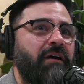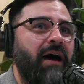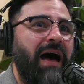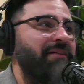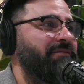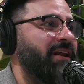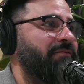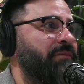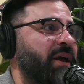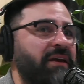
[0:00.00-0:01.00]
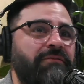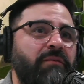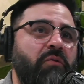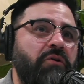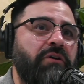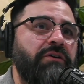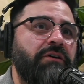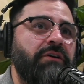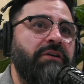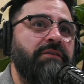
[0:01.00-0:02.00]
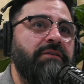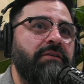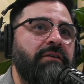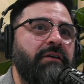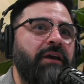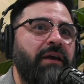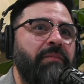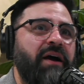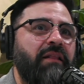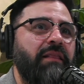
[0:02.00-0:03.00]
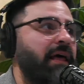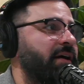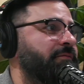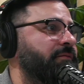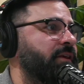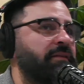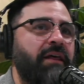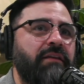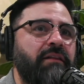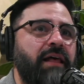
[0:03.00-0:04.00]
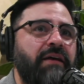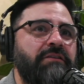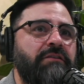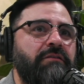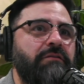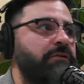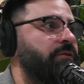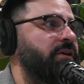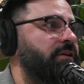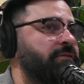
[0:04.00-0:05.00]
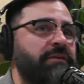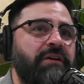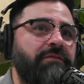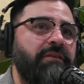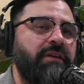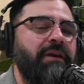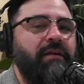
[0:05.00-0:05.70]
I've never paid for more attorneys in my life than like the last 2 years for different than